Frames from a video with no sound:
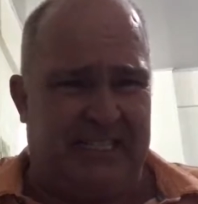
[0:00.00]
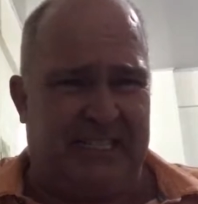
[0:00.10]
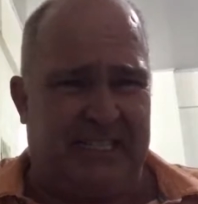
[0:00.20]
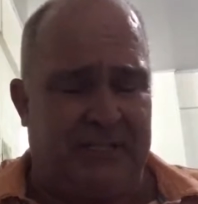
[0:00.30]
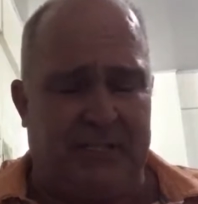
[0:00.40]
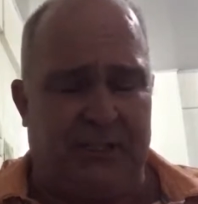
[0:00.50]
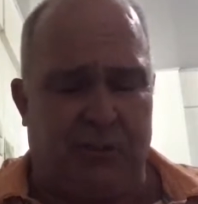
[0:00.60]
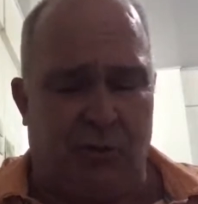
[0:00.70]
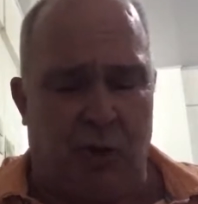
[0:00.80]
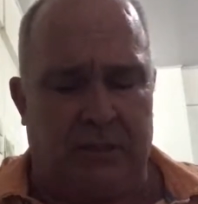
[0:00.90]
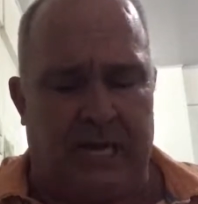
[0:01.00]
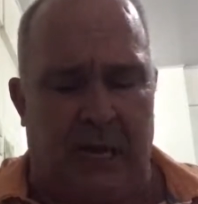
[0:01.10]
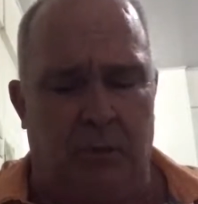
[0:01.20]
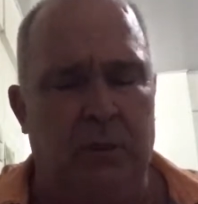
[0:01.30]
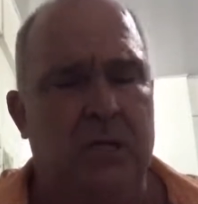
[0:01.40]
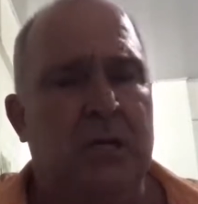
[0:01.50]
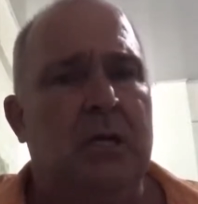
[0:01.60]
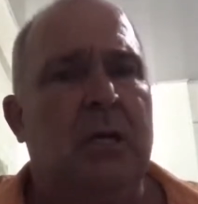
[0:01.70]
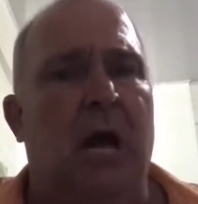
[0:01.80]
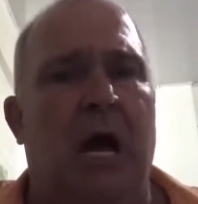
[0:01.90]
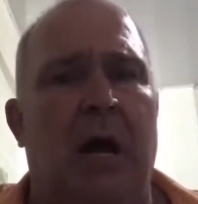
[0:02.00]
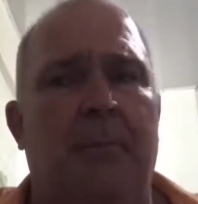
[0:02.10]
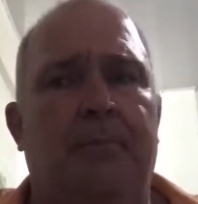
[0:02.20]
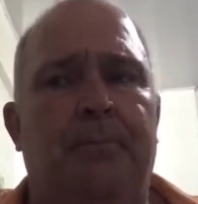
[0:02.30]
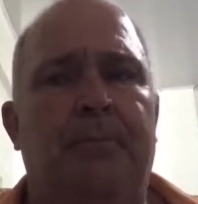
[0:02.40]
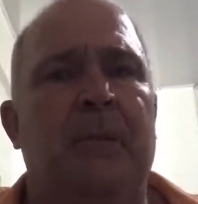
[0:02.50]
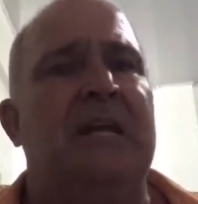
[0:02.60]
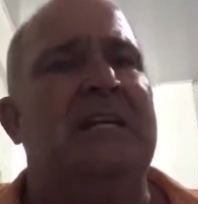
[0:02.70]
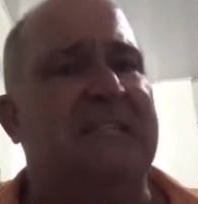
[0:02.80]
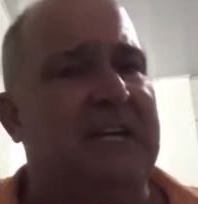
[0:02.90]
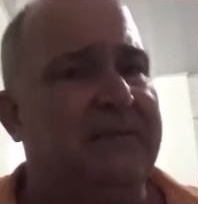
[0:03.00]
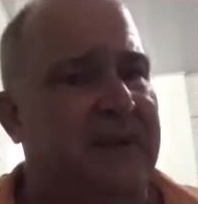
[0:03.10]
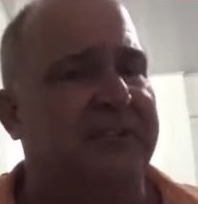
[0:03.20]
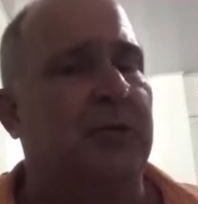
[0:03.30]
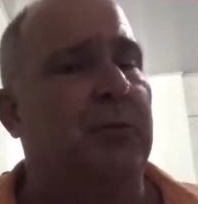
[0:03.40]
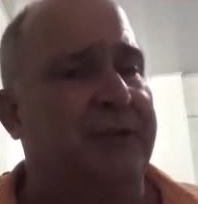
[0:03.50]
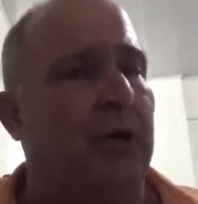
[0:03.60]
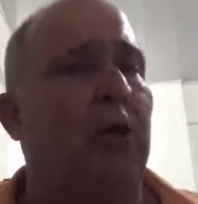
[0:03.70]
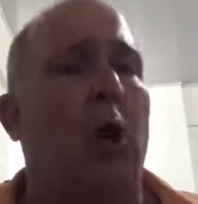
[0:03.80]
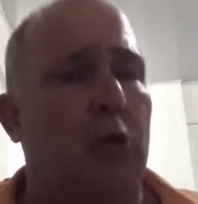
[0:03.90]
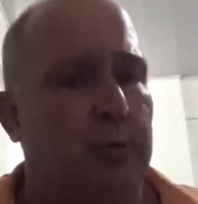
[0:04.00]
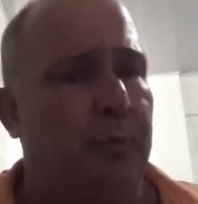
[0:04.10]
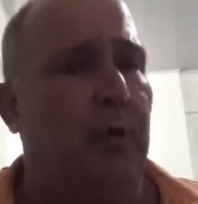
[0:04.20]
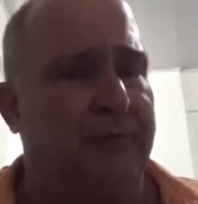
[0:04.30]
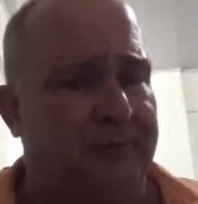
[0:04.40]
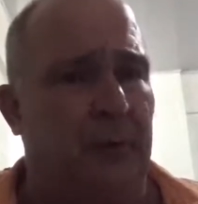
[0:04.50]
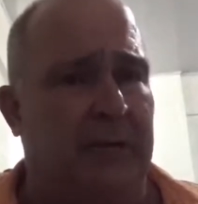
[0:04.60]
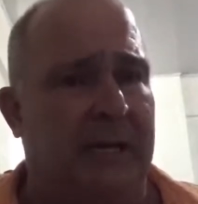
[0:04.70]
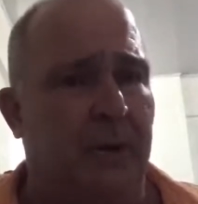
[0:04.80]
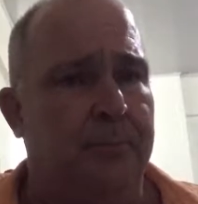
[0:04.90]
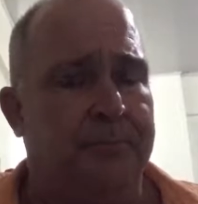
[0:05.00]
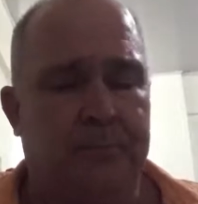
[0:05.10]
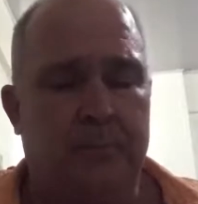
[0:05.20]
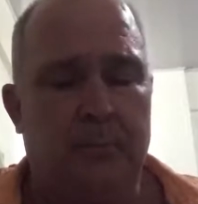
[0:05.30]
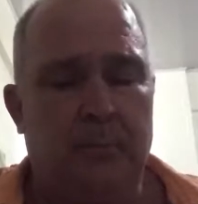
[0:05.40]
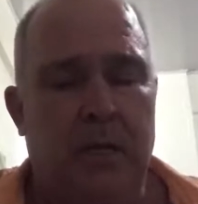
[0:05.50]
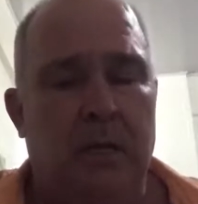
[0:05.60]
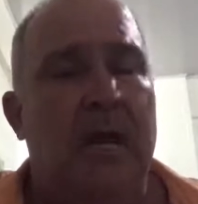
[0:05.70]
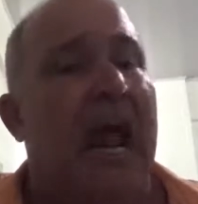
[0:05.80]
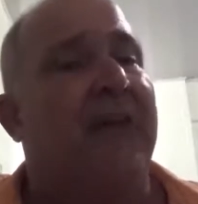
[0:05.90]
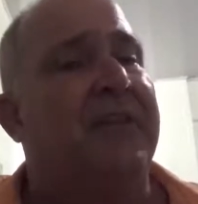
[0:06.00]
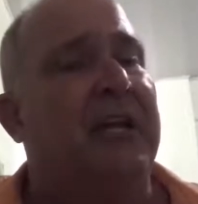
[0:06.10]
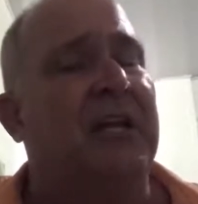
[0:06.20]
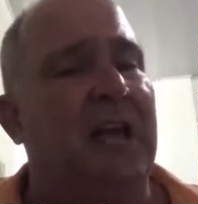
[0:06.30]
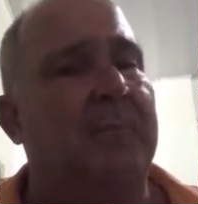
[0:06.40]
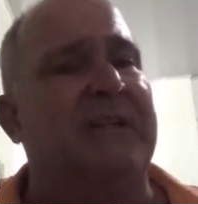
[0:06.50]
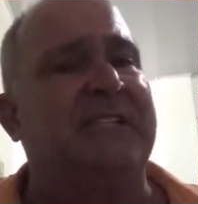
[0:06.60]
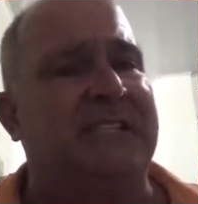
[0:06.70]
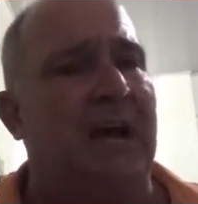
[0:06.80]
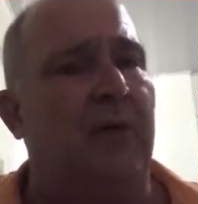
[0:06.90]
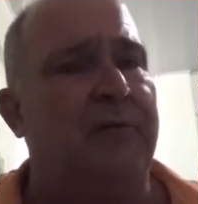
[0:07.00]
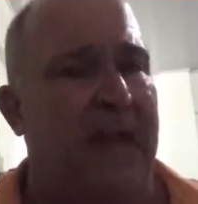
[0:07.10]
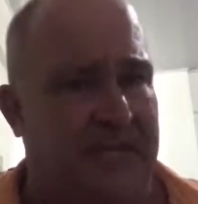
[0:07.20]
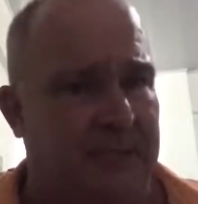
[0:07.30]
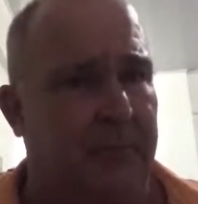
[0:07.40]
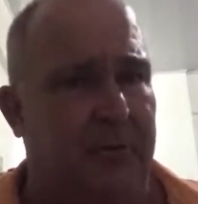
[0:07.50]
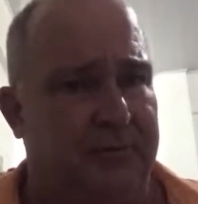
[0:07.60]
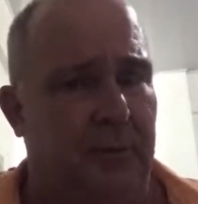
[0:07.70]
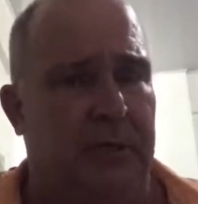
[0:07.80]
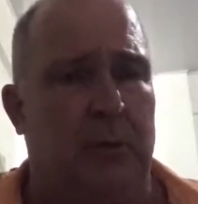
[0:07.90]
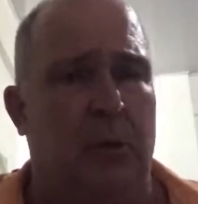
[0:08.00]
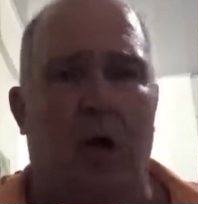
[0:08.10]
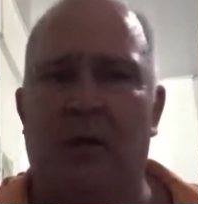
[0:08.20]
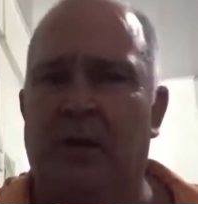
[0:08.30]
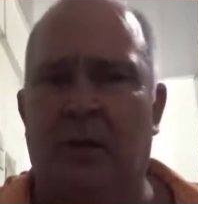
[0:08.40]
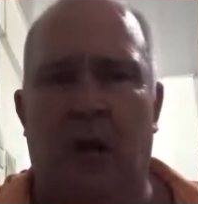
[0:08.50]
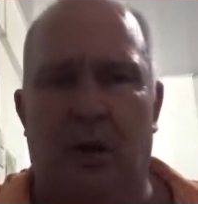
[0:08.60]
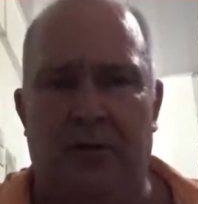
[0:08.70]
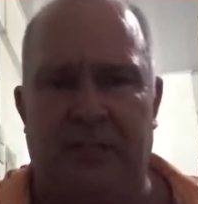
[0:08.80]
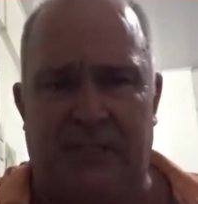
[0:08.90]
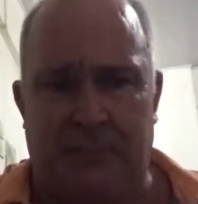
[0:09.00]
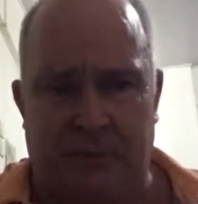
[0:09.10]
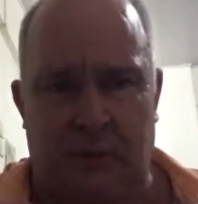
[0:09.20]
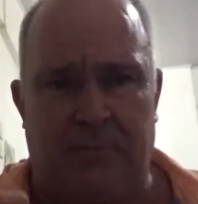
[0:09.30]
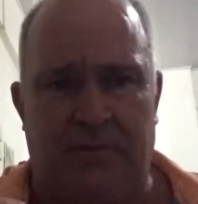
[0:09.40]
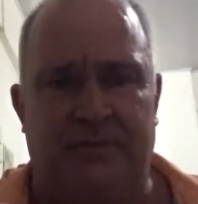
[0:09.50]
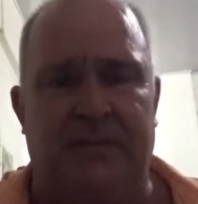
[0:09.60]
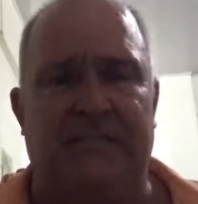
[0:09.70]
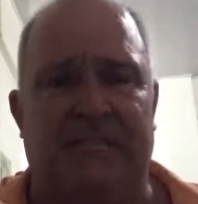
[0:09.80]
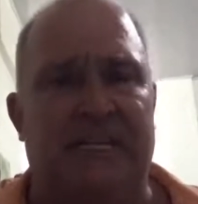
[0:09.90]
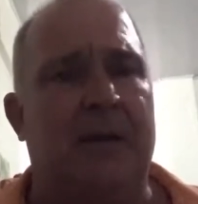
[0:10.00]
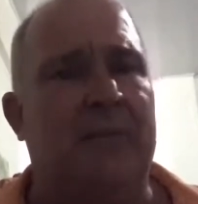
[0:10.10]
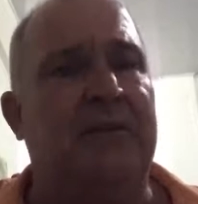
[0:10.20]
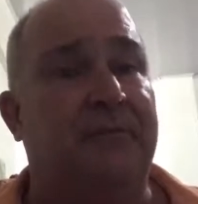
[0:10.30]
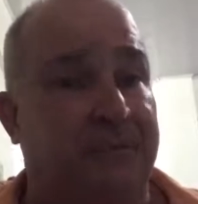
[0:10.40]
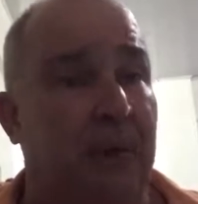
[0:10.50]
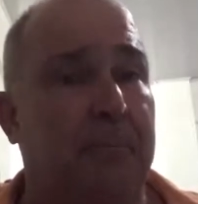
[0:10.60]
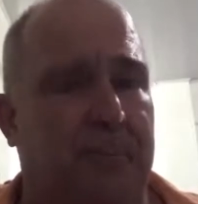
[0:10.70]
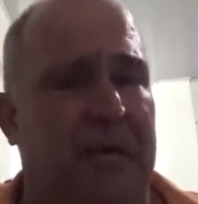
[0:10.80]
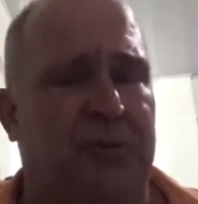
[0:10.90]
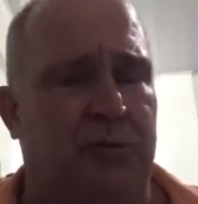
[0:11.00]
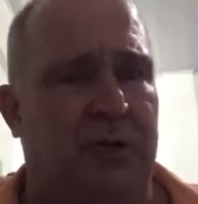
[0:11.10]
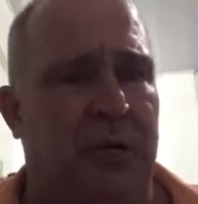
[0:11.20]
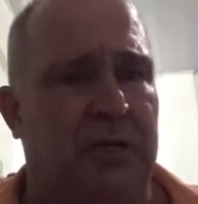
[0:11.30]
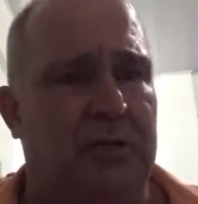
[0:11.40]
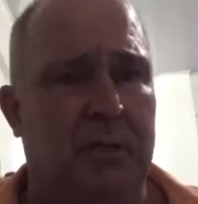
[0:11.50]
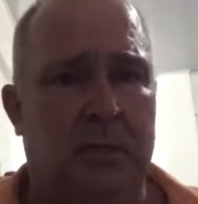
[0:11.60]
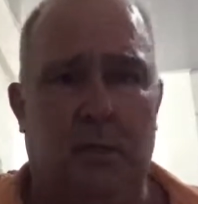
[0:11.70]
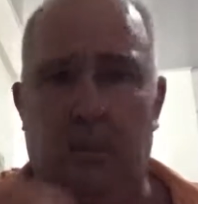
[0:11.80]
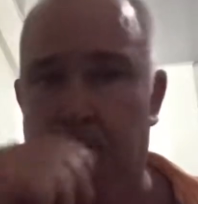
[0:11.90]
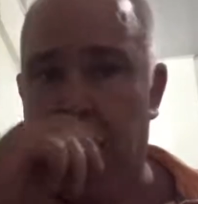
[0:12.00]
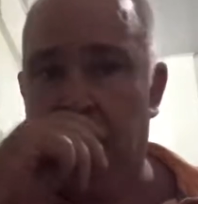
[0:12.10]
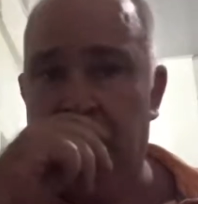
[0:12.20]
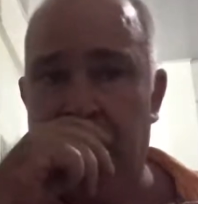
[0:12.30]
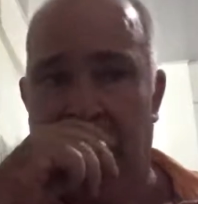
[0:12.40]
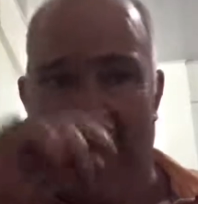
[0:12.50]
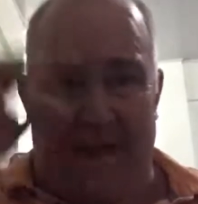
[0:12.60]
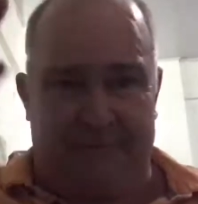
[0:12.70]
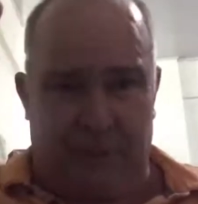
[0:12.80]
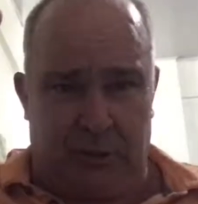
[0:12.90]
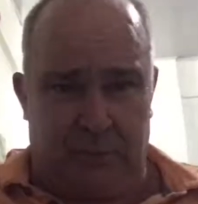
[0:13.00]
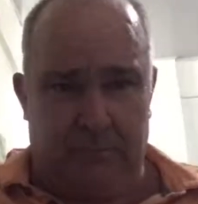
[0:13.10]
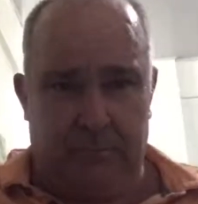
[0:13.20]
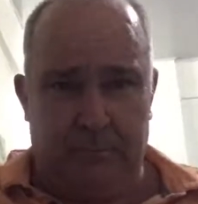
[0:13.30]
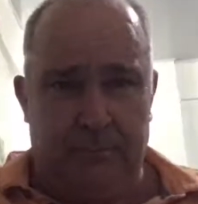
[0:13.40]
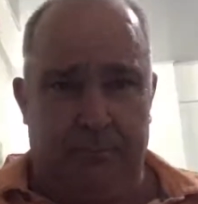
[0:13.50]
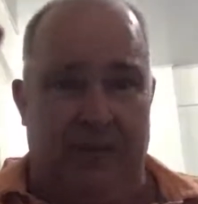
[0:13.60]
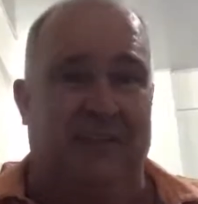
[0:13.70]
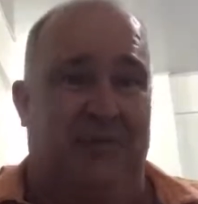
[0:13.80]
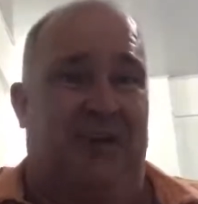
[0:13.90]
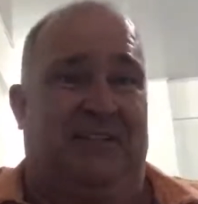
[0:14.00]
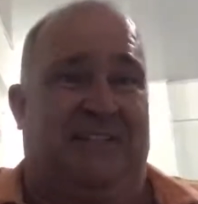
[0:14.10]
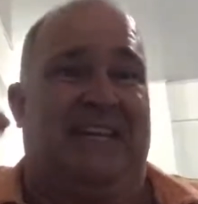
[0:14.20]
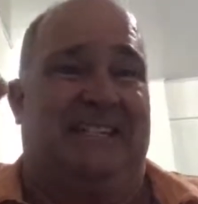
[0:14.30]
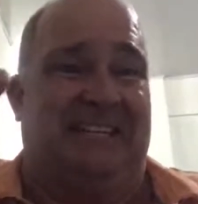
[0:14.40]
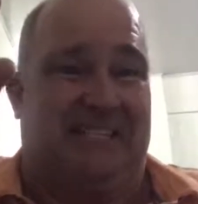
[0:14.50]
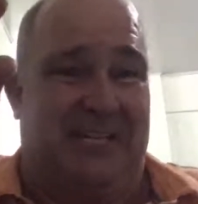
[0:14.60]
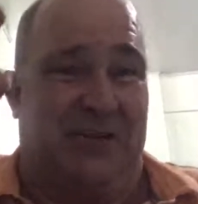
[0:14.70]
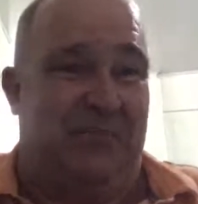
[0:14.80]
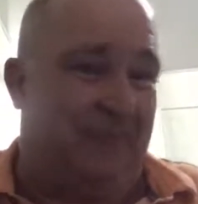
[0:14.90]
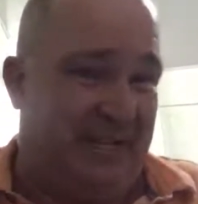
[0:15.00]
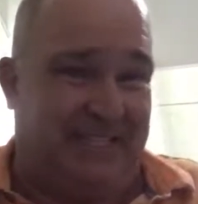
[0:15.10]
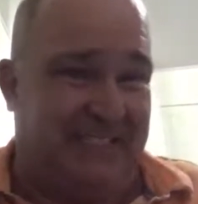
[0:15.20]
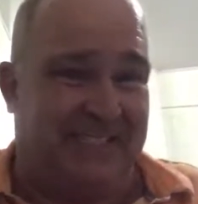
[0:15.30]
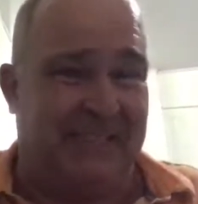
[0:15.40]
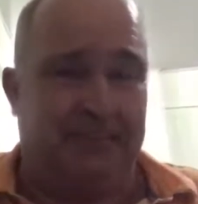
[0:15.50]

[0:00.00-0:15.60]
17 strong now, is an investor with our own portfolio. And the club itself has a portfolio. All the subscription fees that come in from Patreon after Patreon takes its little piece,